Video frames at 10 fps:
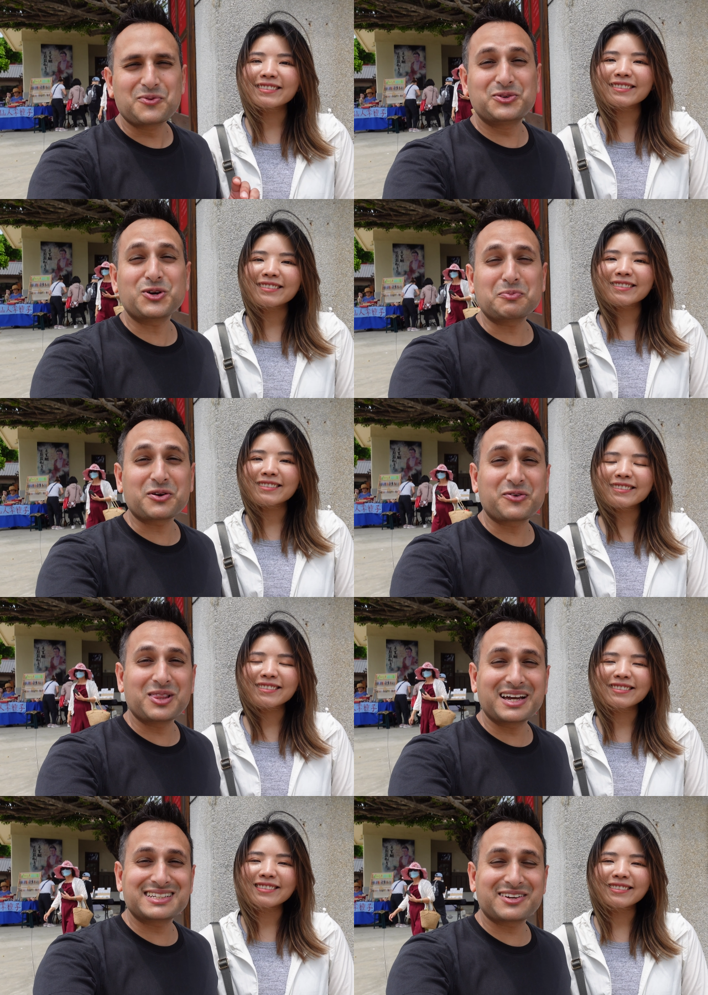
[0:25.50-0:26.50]
Speaker 1: We dropped off our
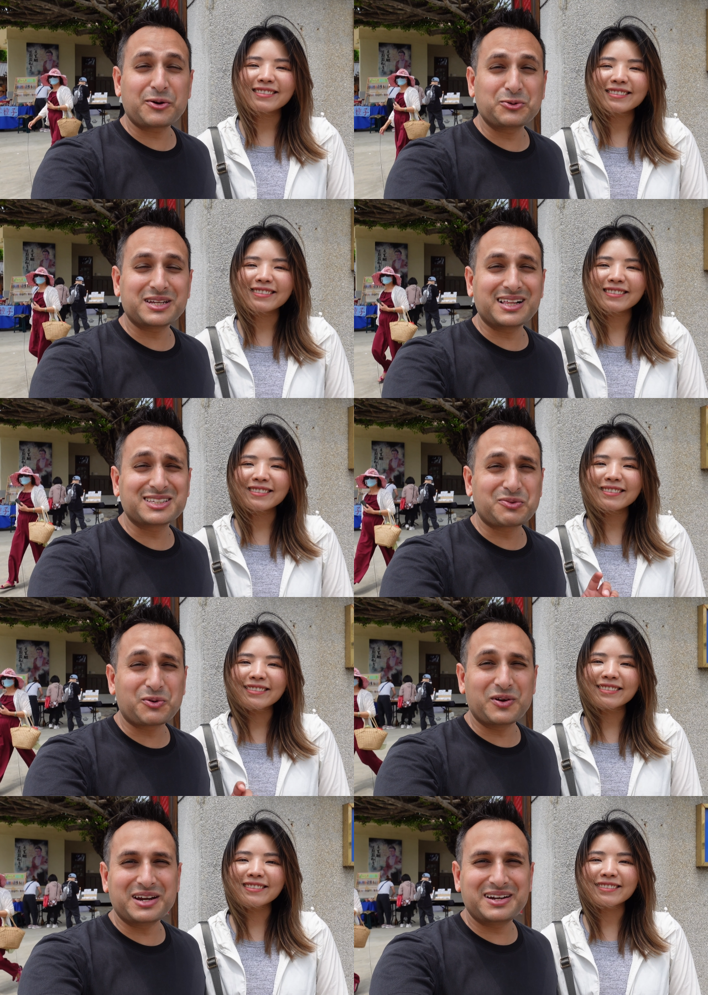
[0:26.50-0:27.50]
luggage at our hotel, so
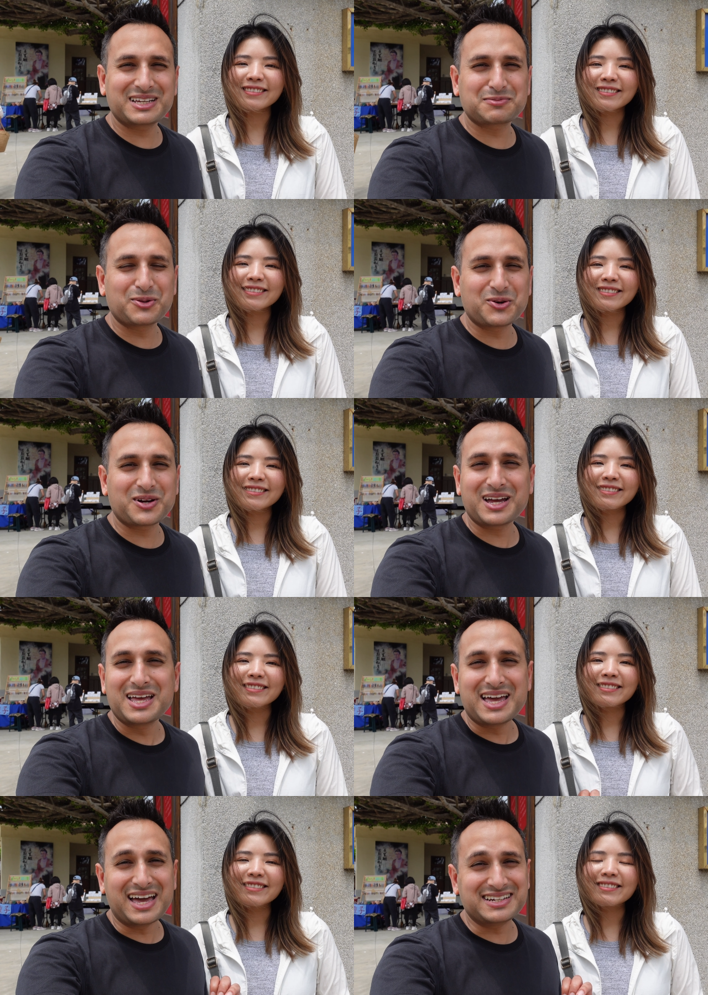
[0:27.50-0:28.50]
we're ready to explore
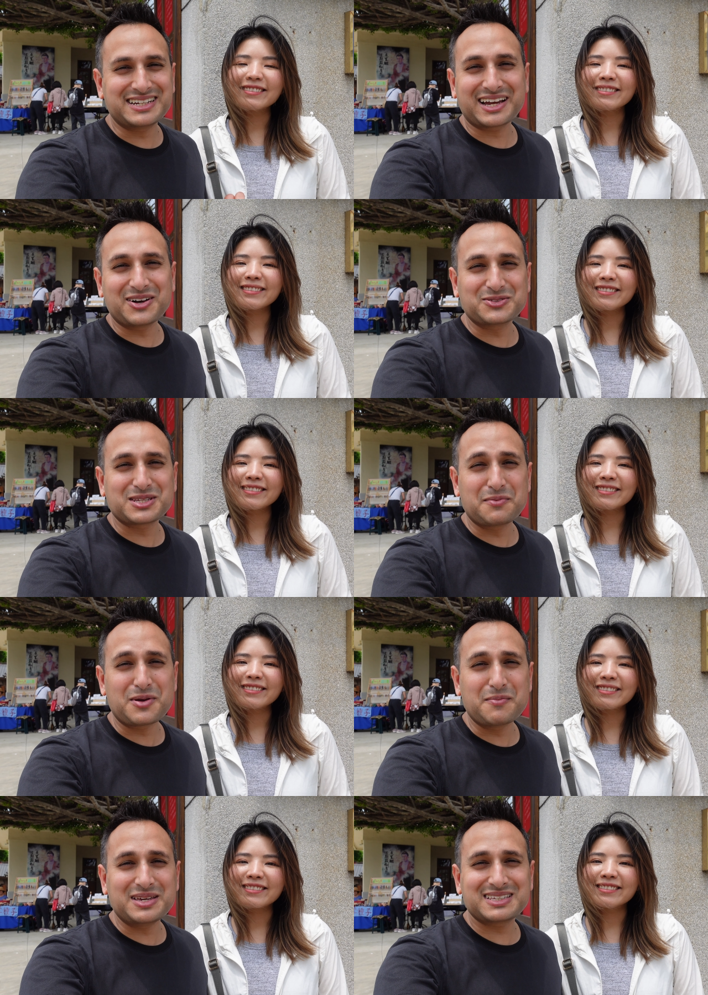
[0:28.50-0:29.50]
and check out some
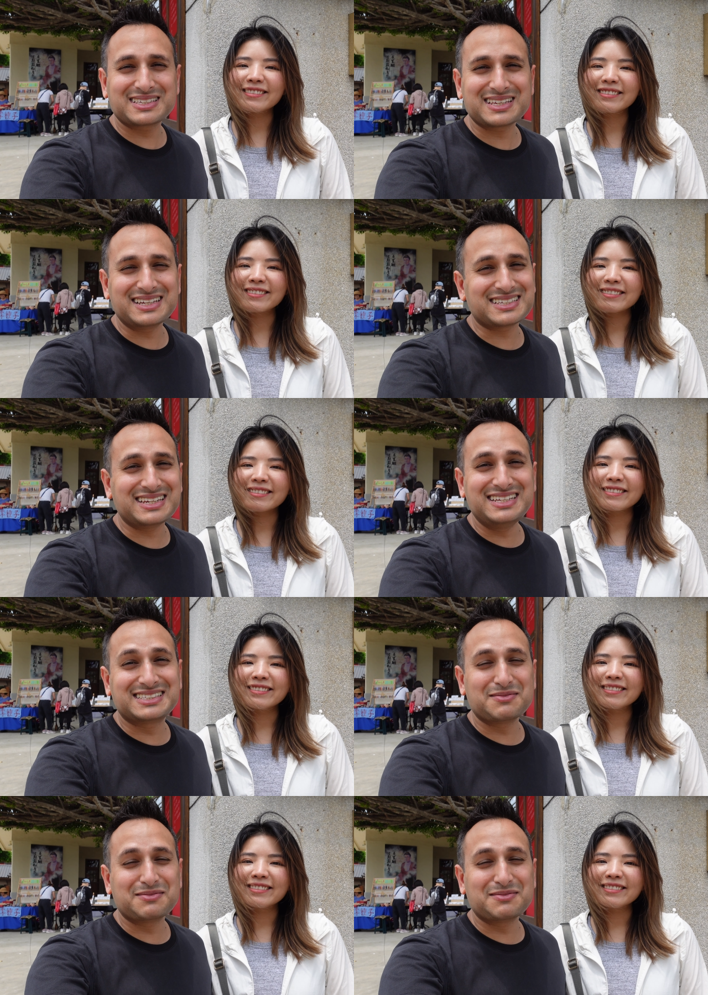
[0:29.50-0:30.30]
amazing sights and eat